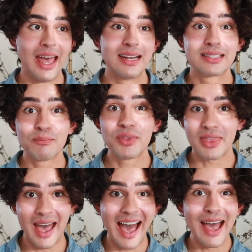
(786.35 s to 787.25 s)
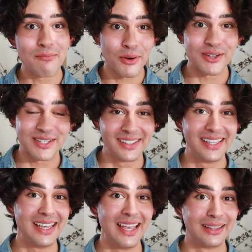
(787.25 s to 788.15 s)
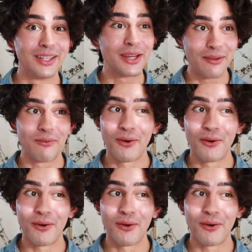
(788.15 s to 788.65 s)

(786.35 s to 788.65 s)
and is something that I personally am looking